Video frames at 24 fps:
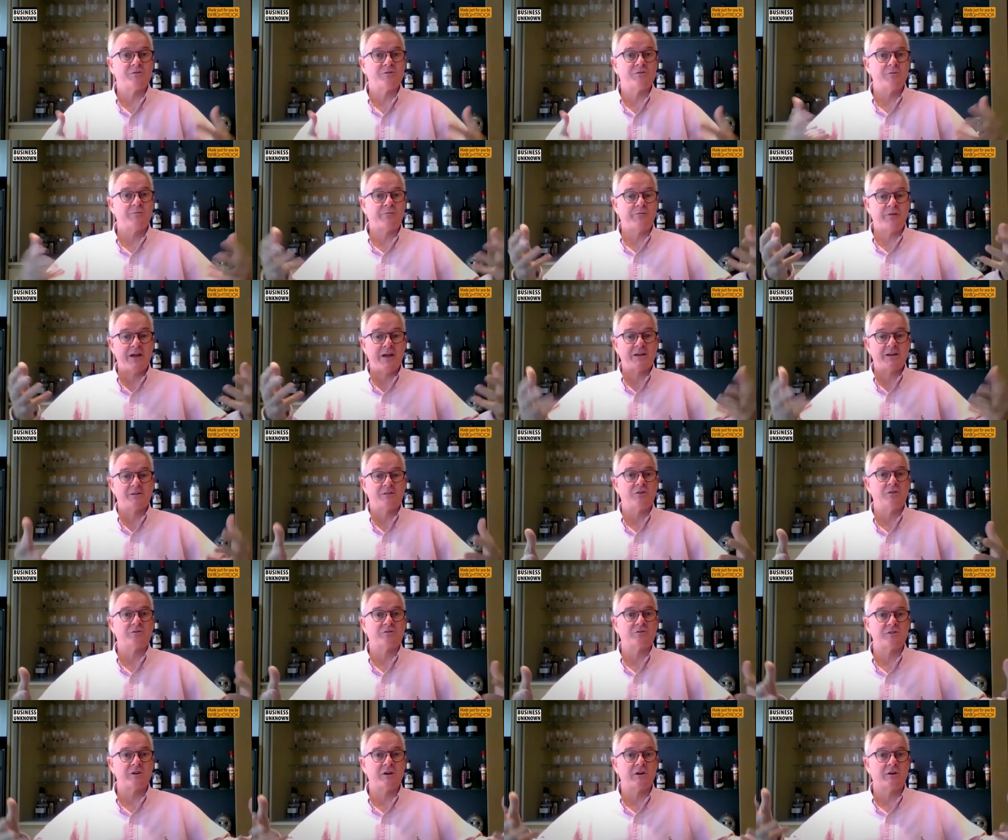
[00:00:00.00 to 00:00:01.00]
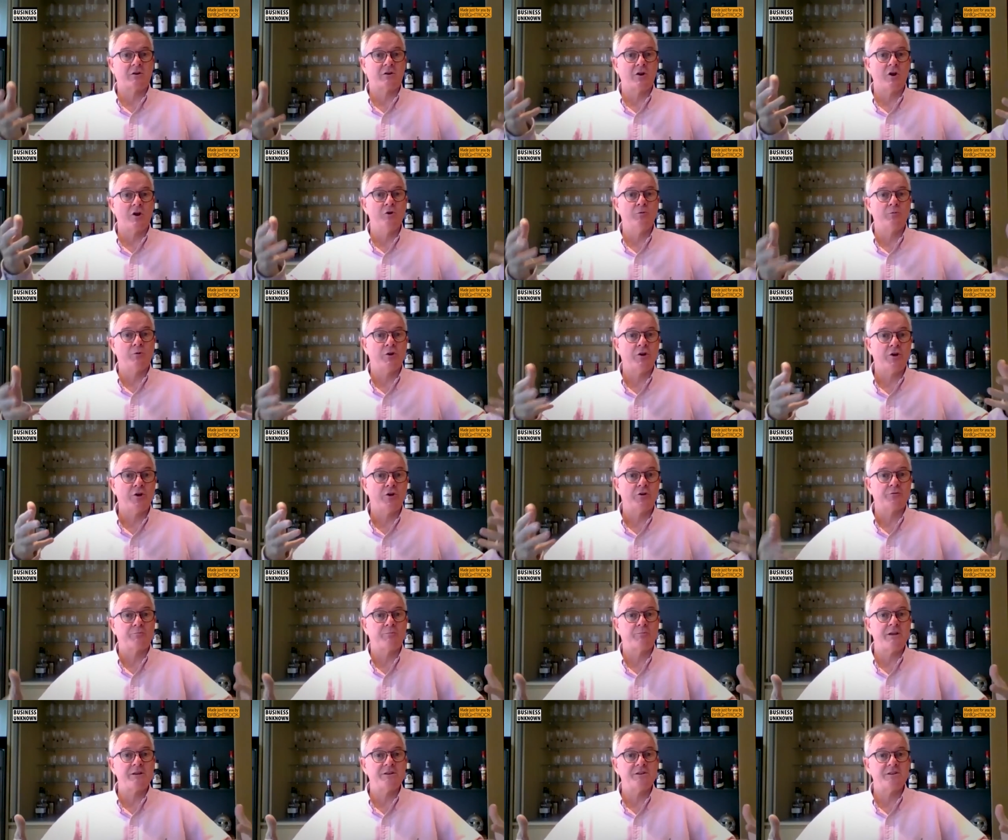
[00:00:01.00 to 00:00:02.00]
the fact that a global
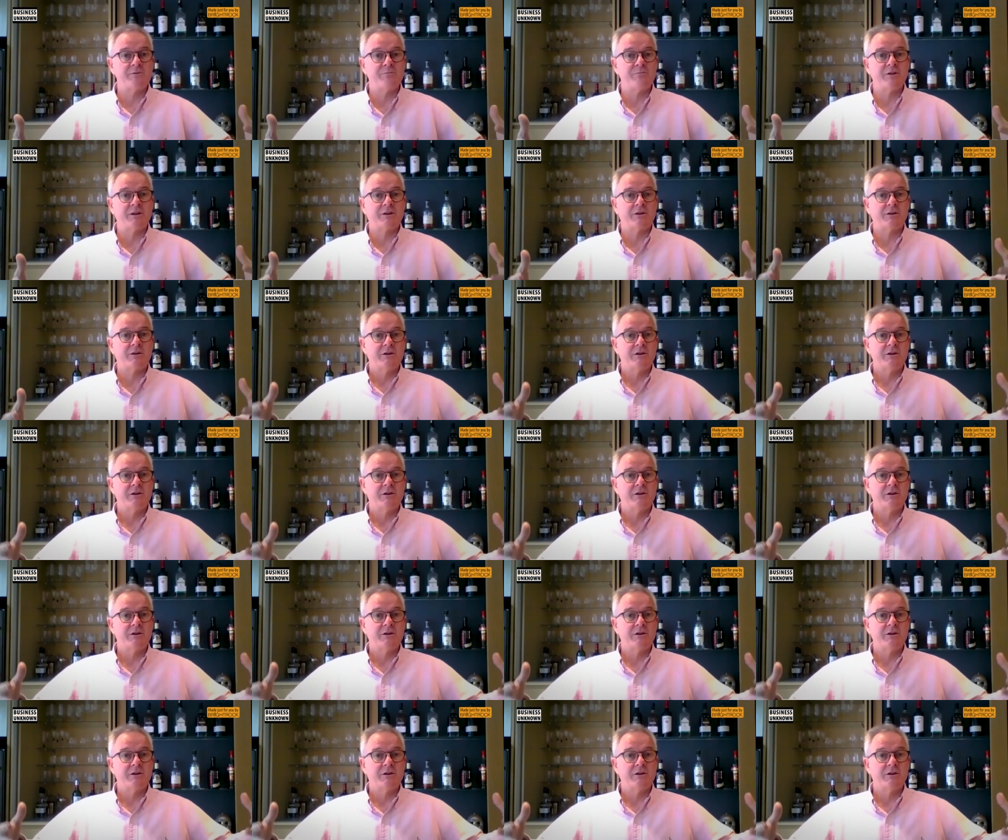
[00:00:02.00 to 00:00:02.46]
health pandemic